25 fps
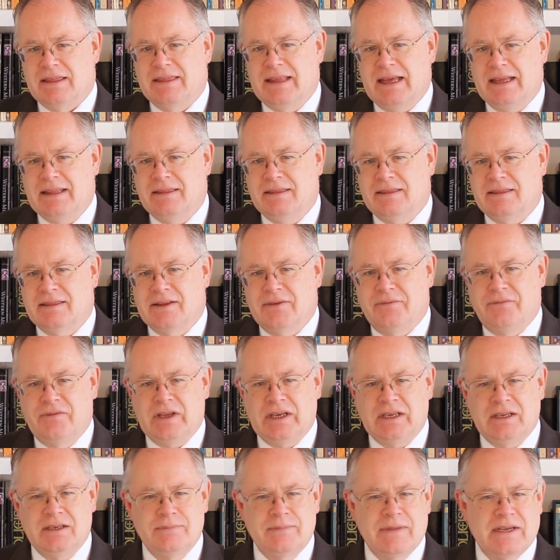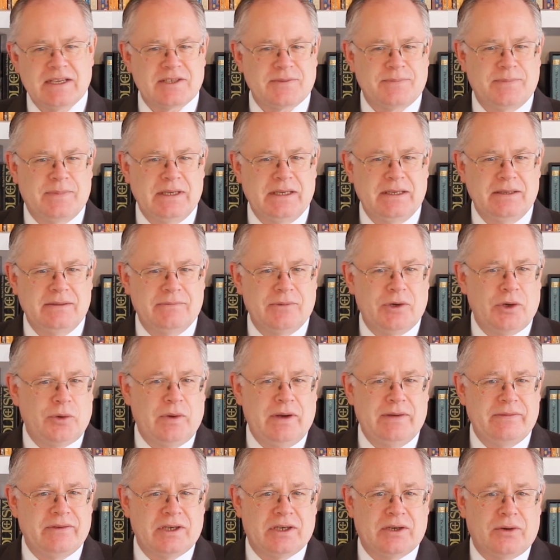then the villain must be
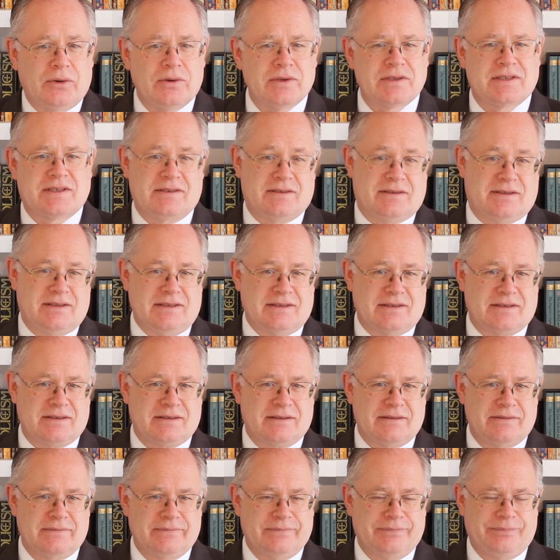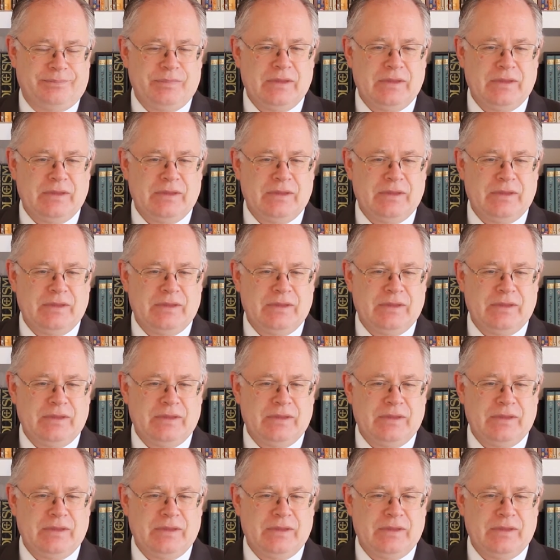whoever causes this.